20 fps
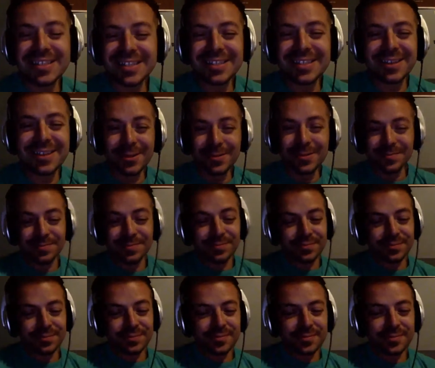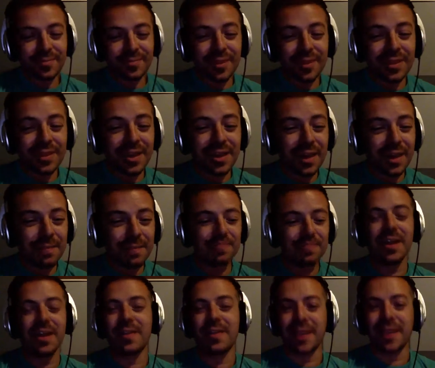and so
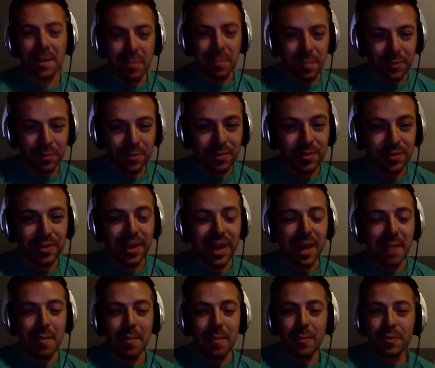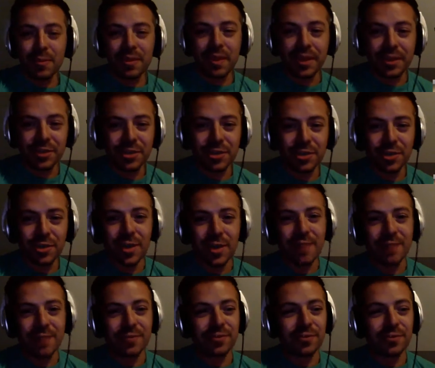they came up with Nitro
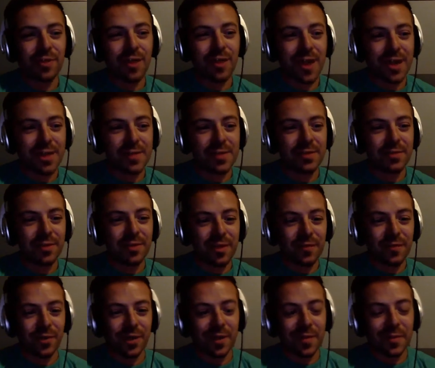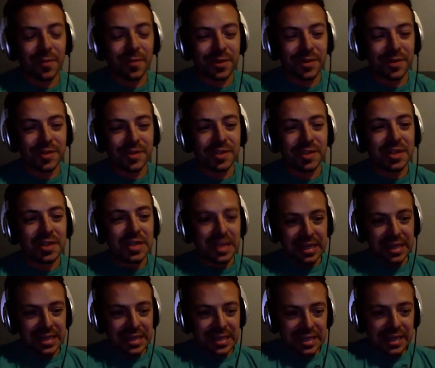after Raw had been around for a couple years,
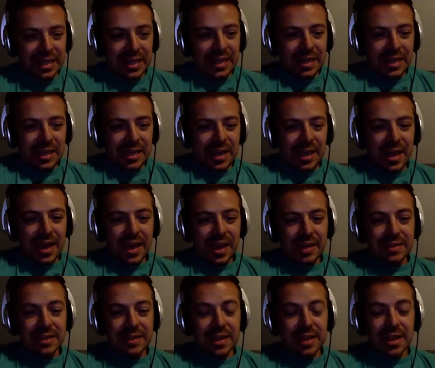and